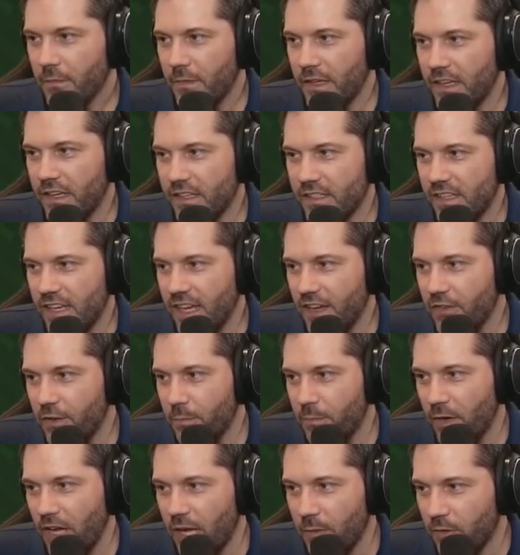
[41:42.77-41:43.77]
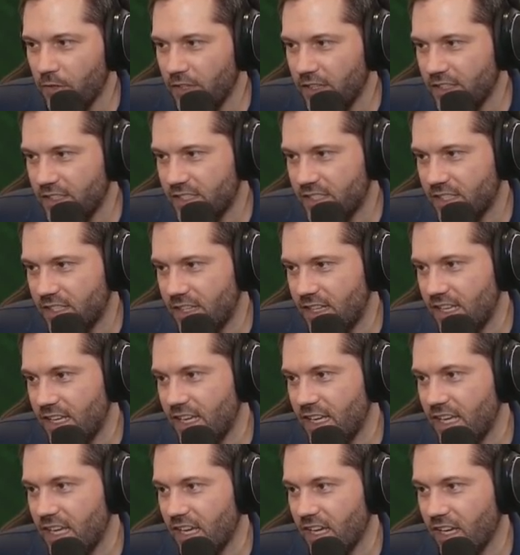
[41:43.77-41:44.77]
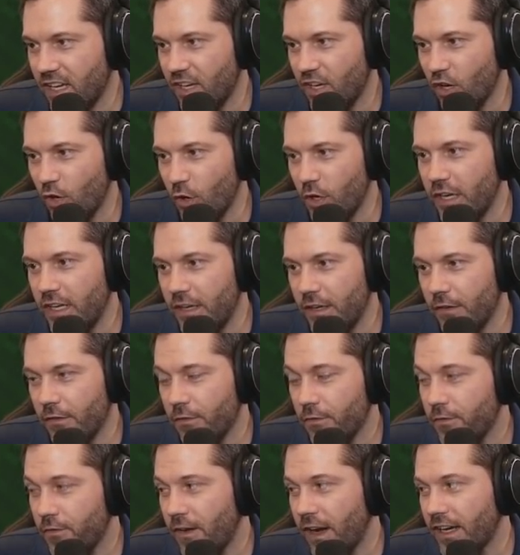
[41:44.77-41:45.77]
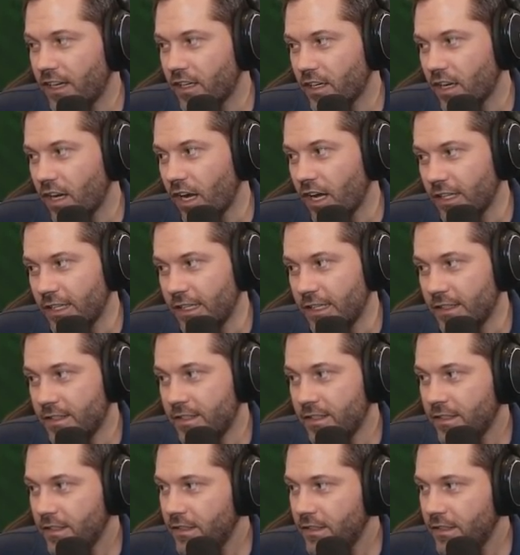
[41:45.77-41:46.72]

Because I have a bauble that's the guarding fire gauntlet.